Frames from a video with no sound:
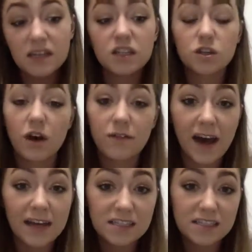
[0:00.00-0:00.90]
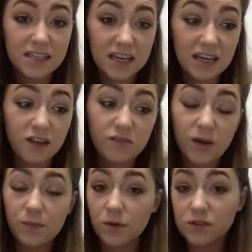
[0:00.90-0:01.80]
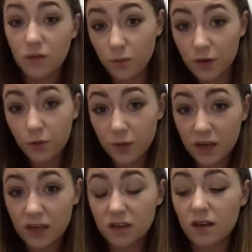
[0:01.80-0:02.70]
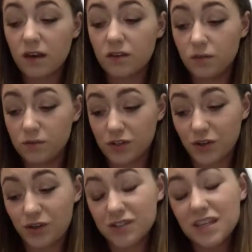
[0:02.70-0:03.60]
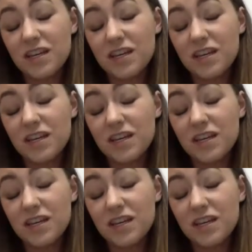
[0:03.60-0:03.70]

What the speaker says: So I've asked 10 of my most loyal Wink users